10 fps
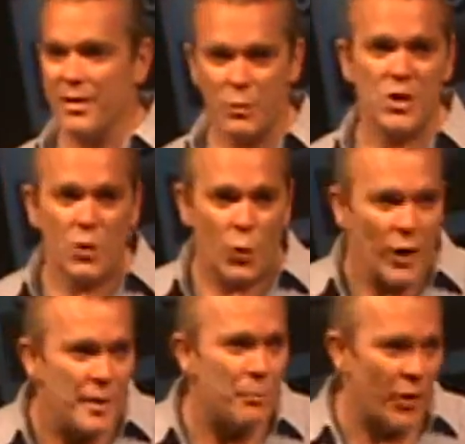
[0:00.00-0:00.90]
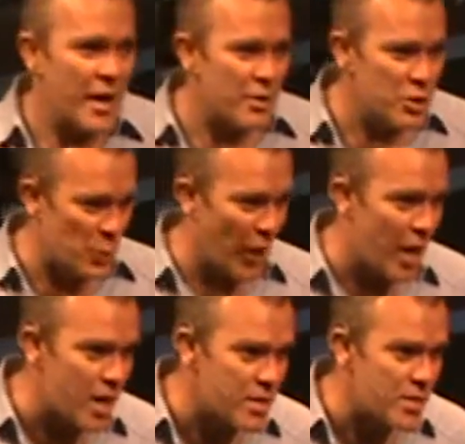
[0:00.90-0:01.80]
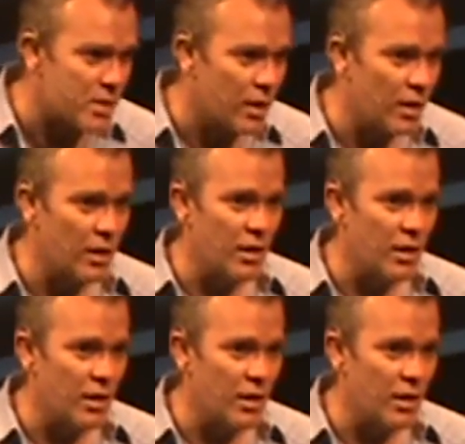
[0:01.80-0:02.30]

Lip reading: Would you quit praying those prayers?